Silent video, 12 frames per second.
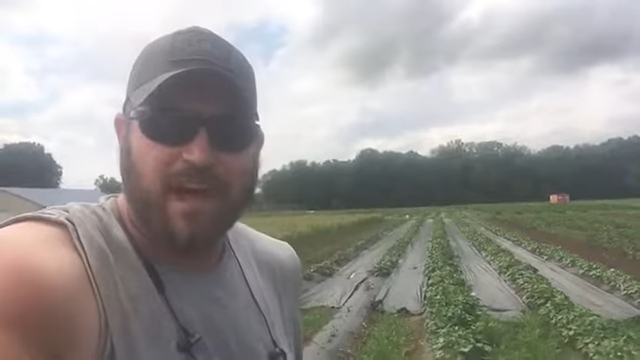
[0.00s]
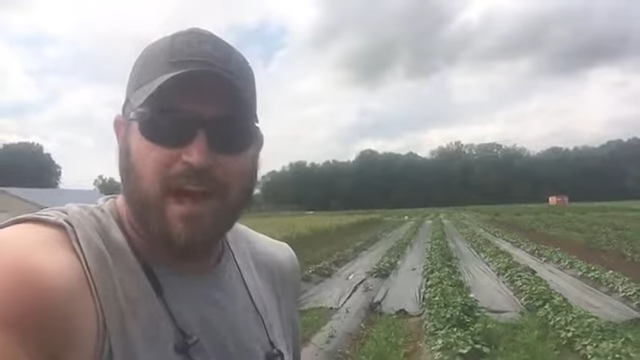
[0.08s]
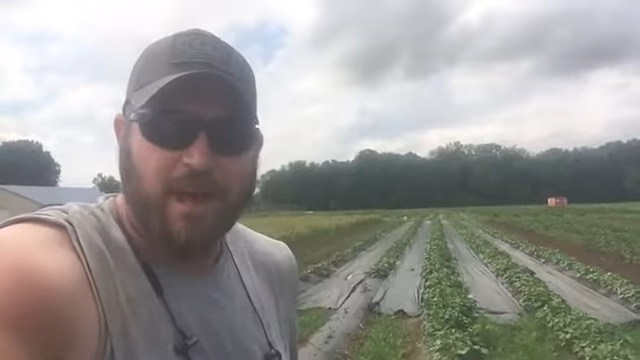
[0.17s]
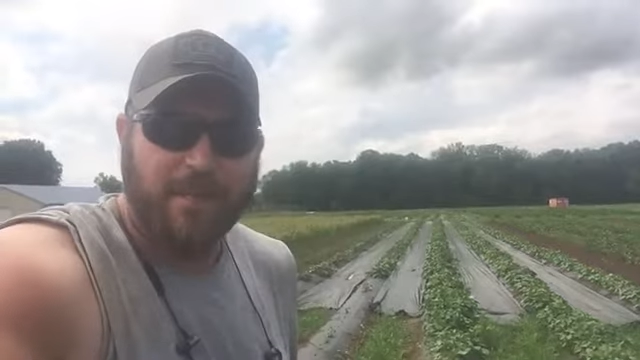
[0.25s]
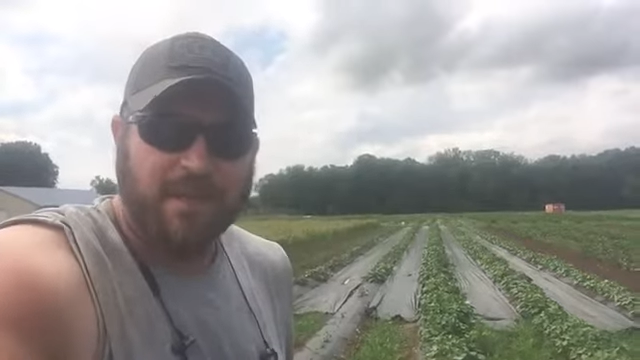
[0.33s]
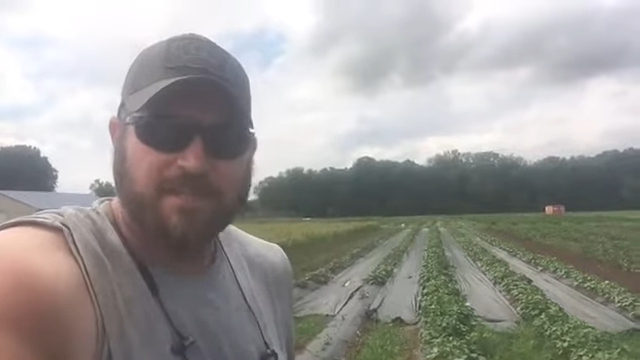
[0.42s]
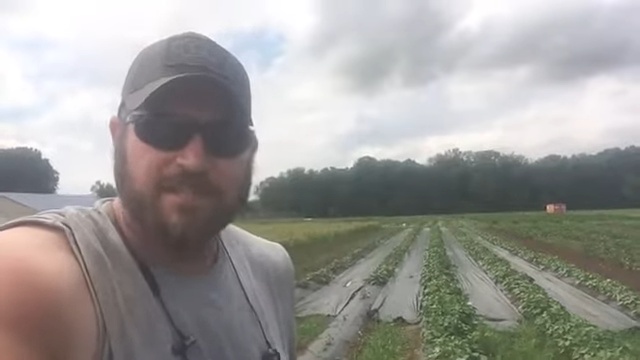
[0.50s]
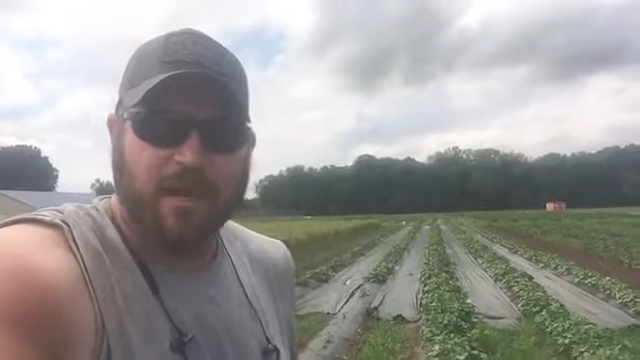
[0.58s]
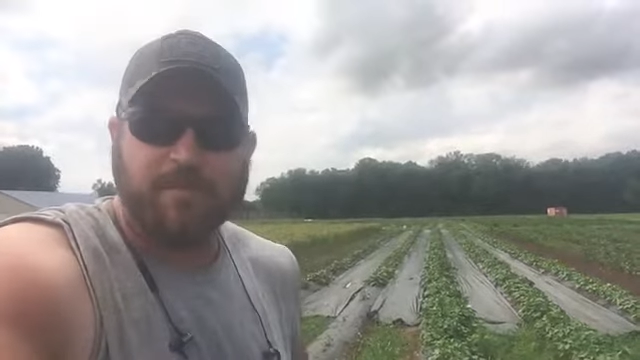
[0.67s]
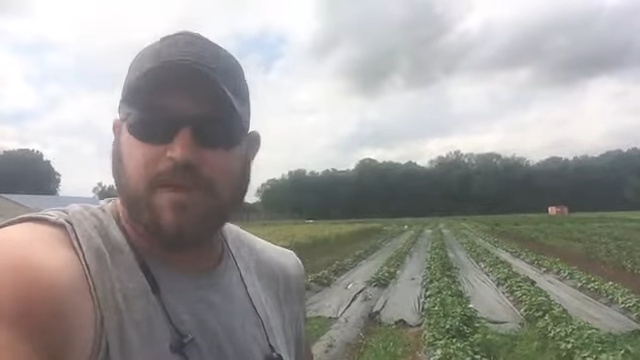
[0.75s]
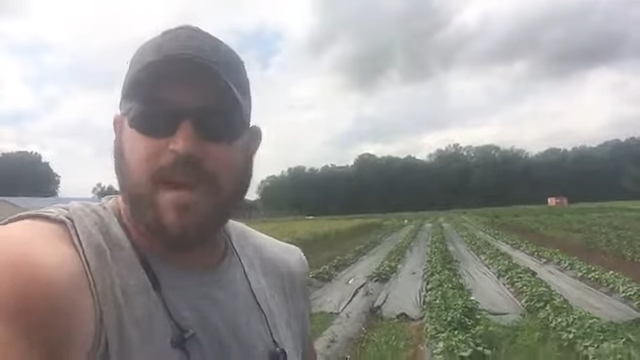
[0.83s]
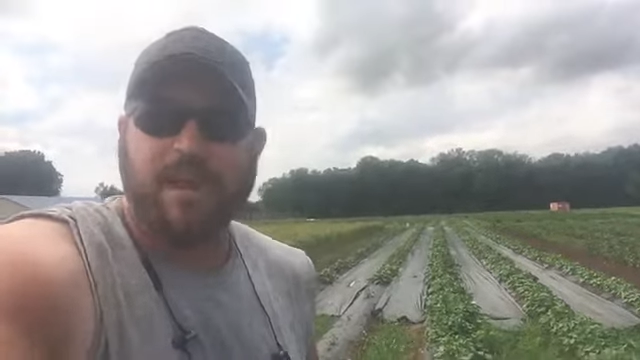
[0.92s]
and
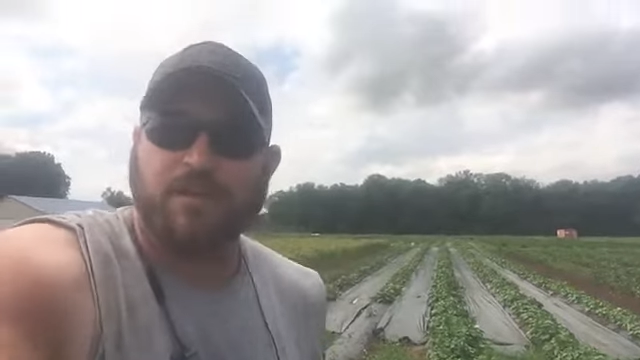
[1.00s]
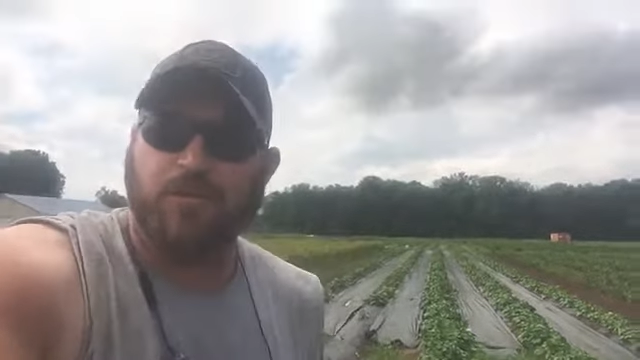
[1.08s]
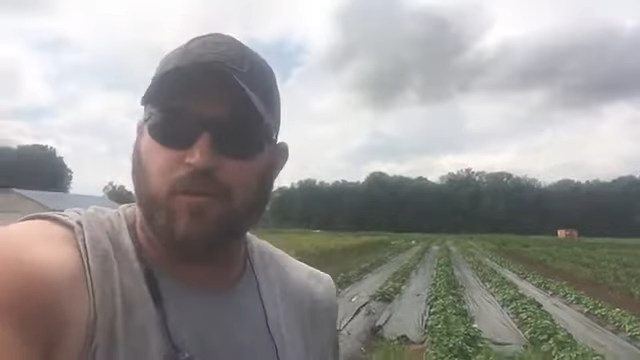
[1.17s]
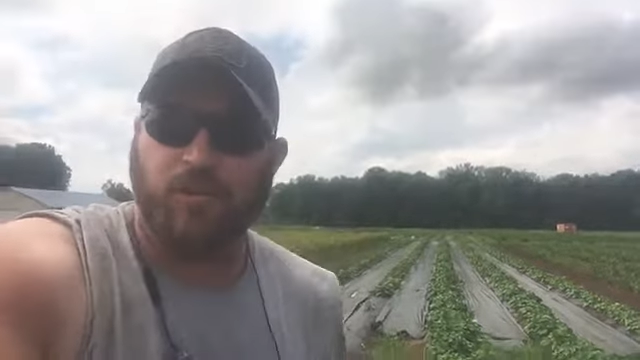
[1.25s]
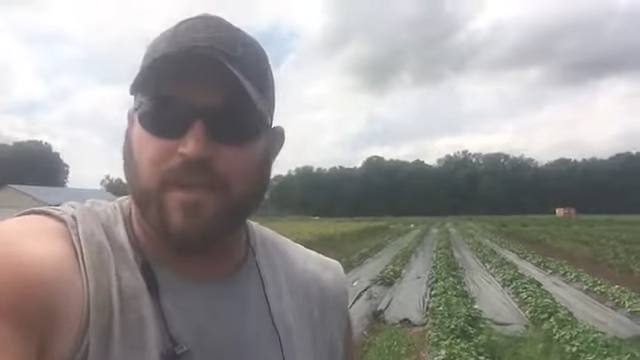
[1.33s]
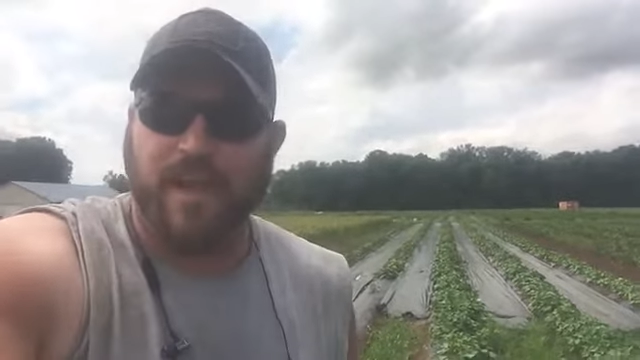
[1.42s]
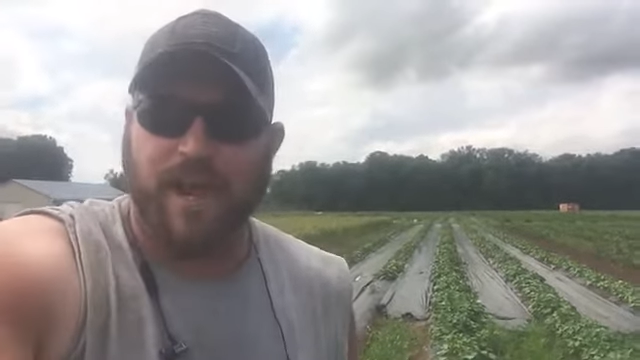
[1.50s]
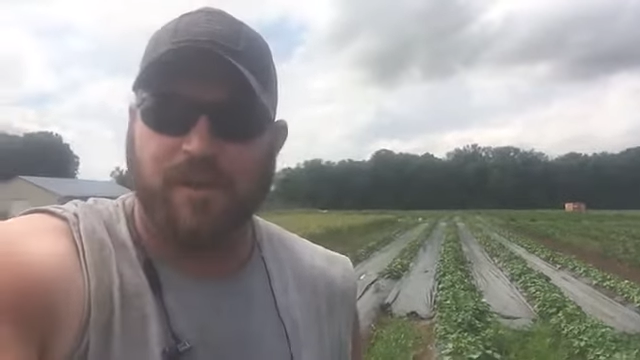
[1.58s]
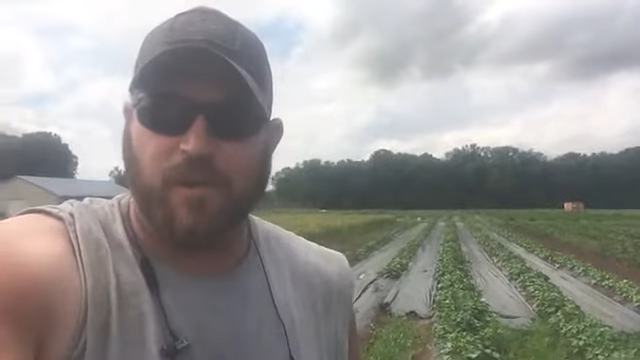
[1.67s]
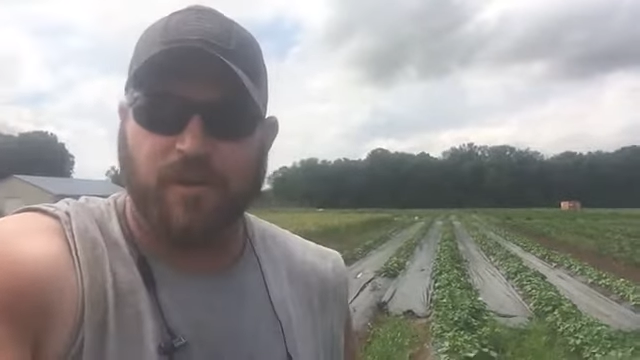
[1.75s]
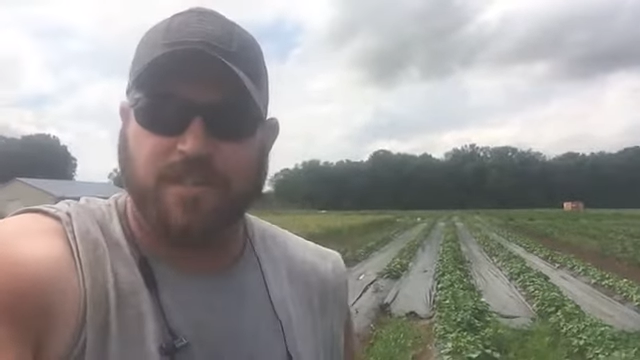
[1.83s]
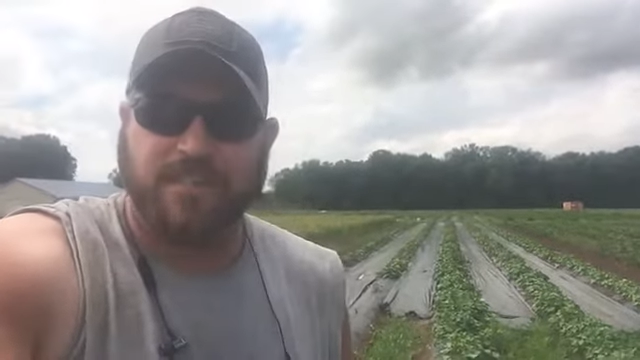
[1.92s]
something kind of cool that I
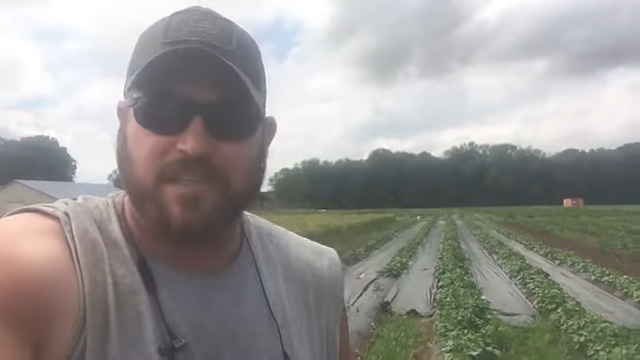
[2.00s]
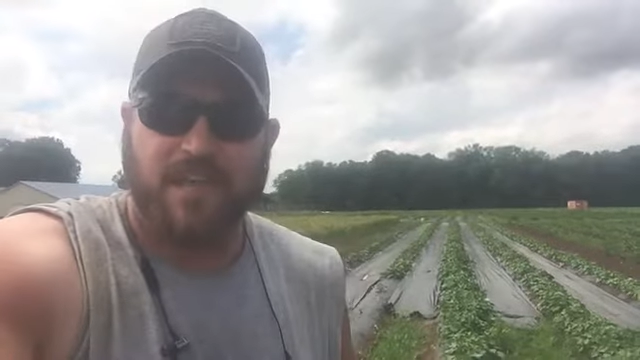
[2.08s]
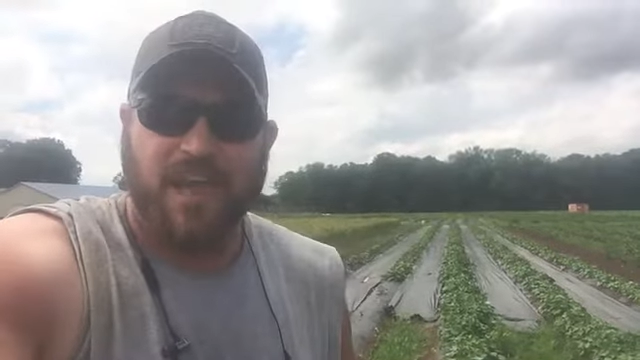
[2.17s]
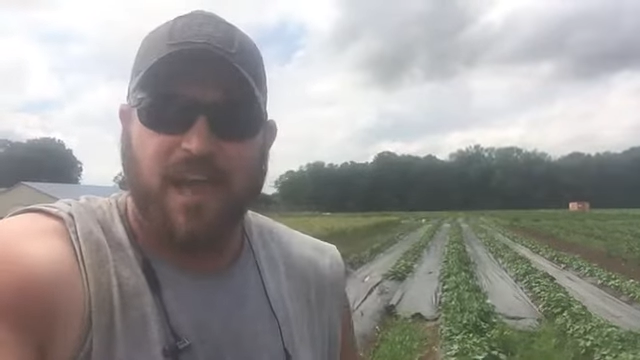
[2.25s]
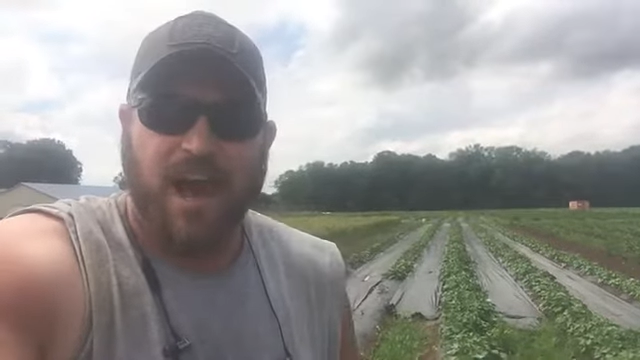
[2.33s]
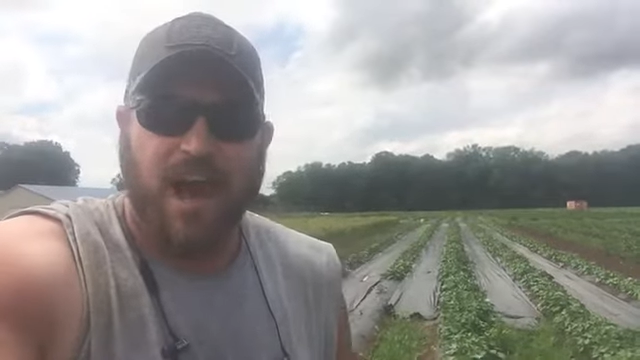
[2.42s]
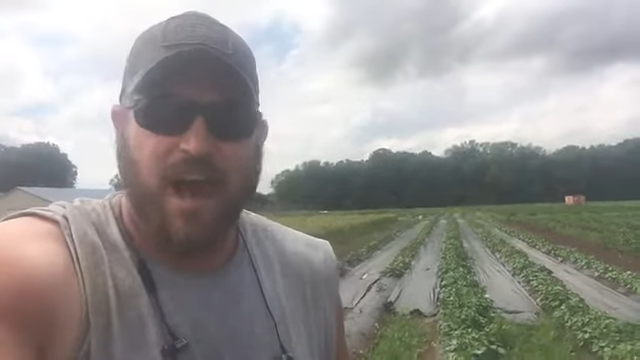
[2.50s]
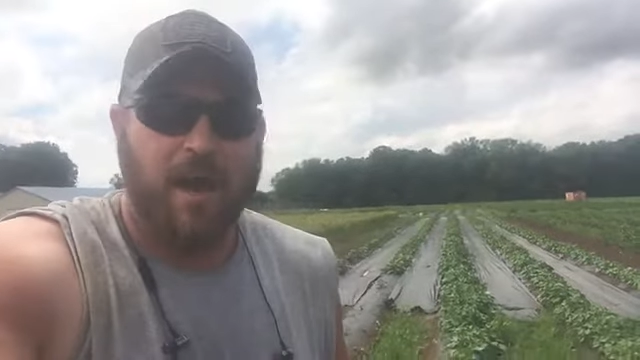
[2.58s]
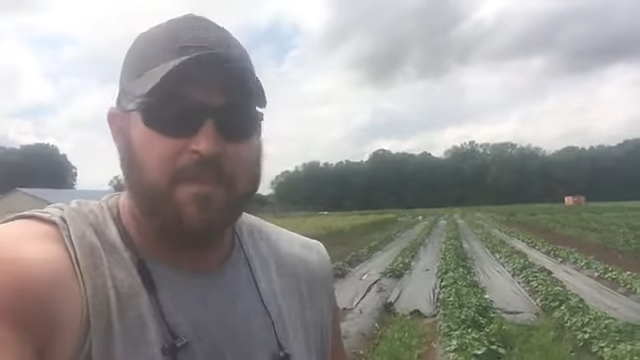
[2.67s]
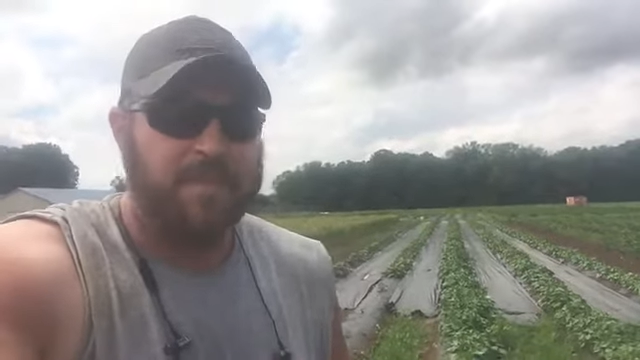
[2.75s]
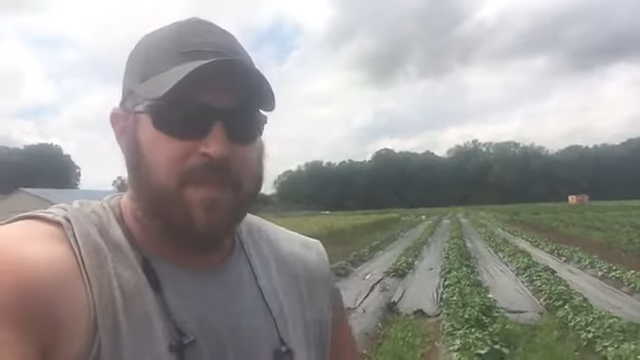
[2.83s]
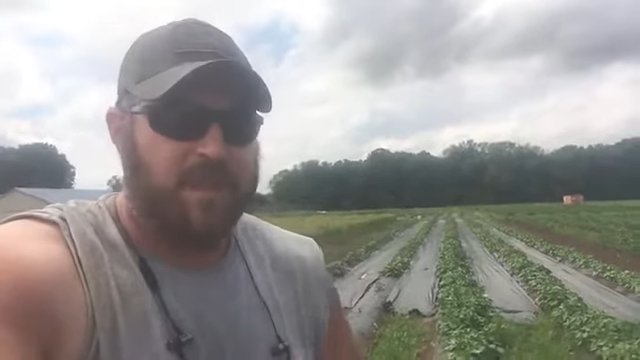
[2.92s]
noticed.
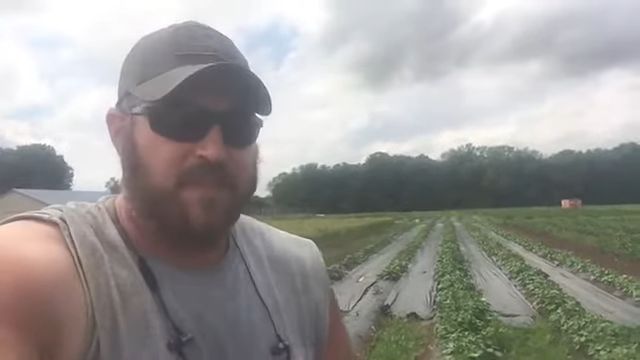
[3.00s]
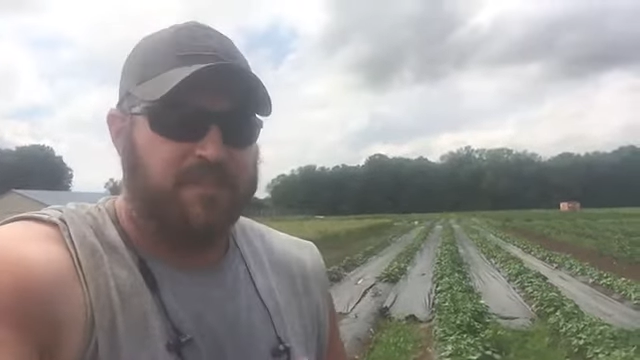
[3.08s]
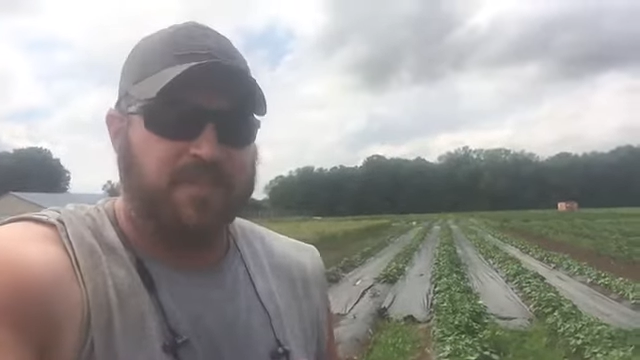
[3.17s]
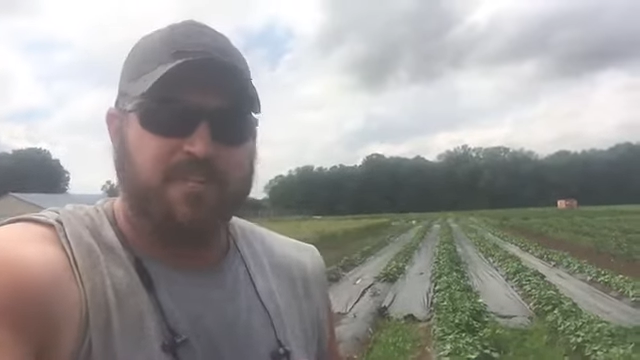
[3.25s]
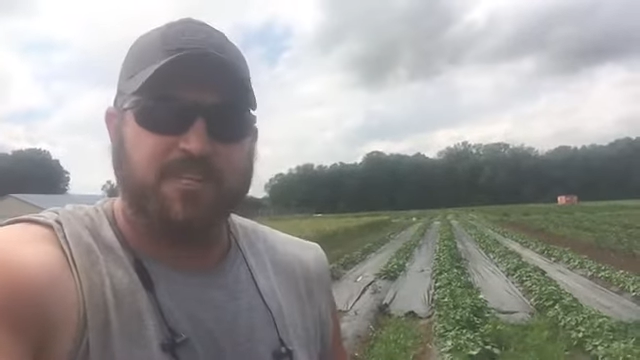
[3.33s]
This